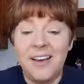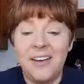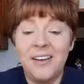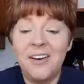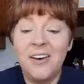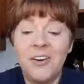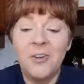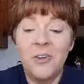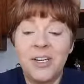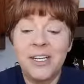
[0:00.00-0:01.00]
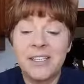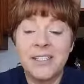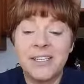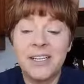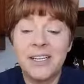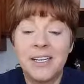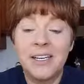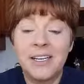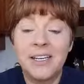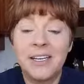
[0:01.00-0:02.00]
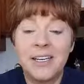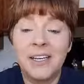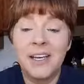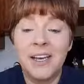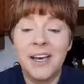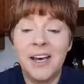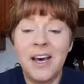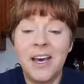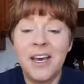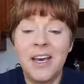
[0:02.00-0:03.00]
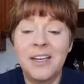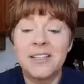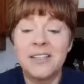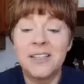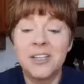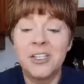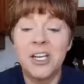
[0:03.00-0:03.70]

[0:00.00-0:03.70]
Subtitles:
Oh, goodness. I had such